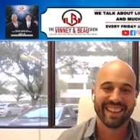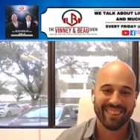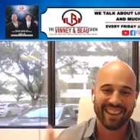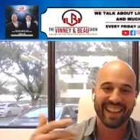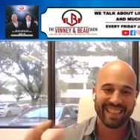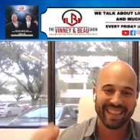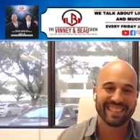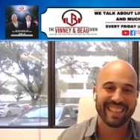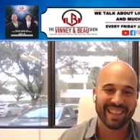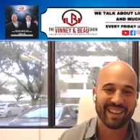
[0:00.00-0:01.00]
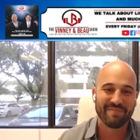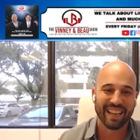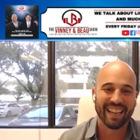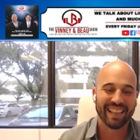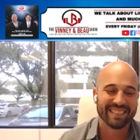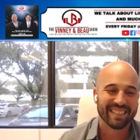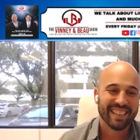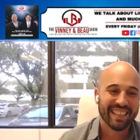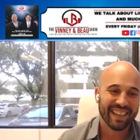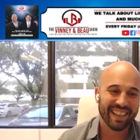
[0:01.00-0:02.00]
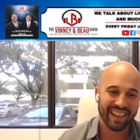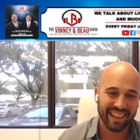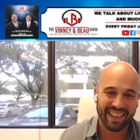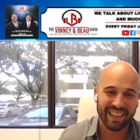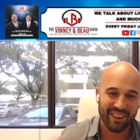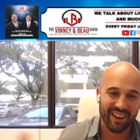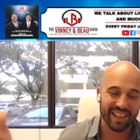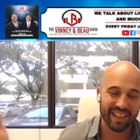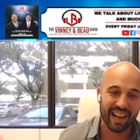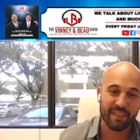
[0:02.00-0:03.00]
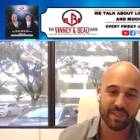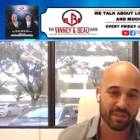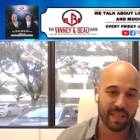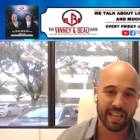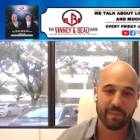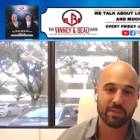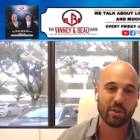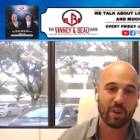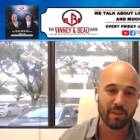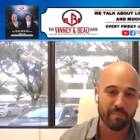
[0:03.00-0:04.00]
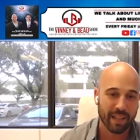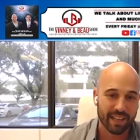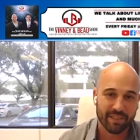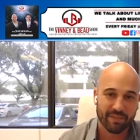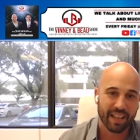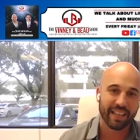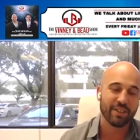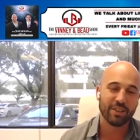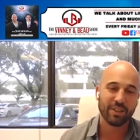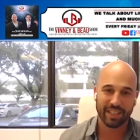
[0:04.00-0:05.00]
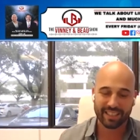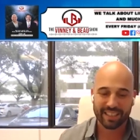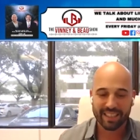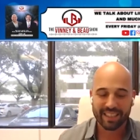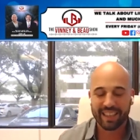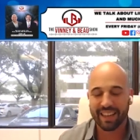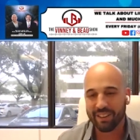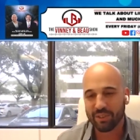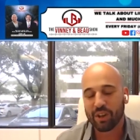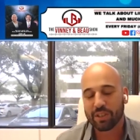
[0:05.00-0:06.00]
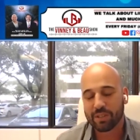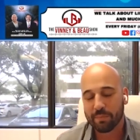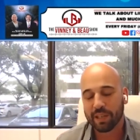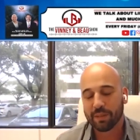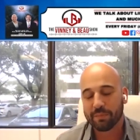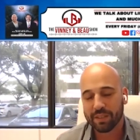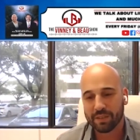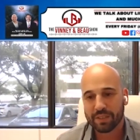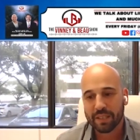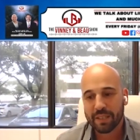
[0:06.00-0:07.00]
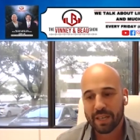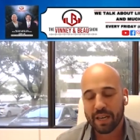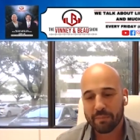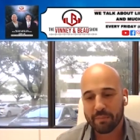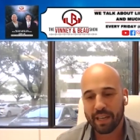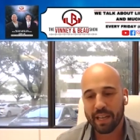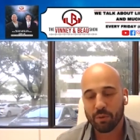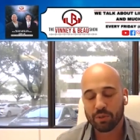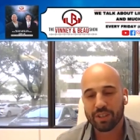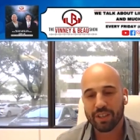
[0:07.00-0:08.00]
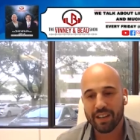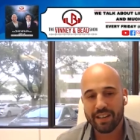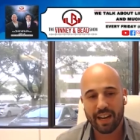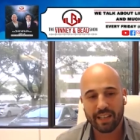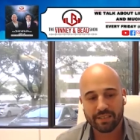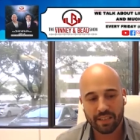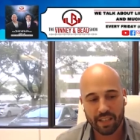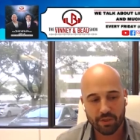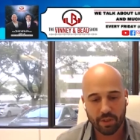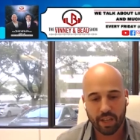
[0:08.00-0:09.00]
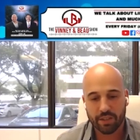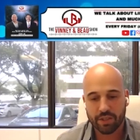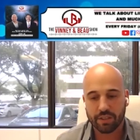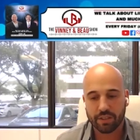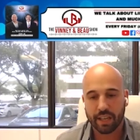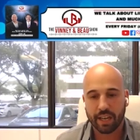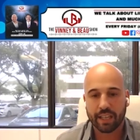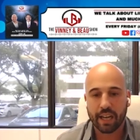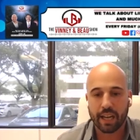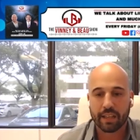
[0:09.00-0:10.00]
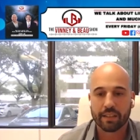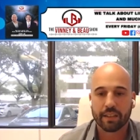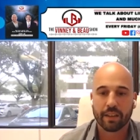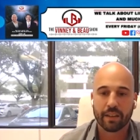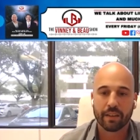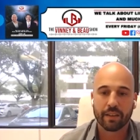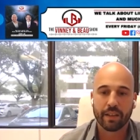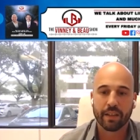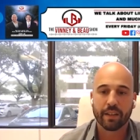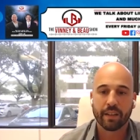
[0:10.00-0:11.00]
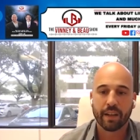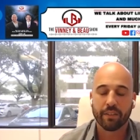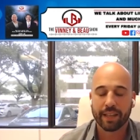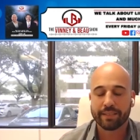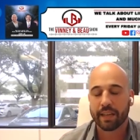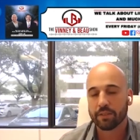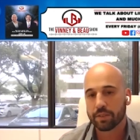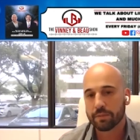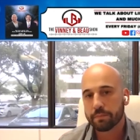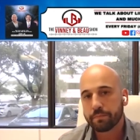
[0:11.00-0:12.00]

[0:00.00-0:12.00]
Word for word: they were like, yeah, take it off my hands. Yeah. Uh, later on in life, it just became so competitive that you couldn't. Yeah, it was hard to pick up deals. Uh, but it was a nice education that I got uh, mm-hmm. in, on that downturn.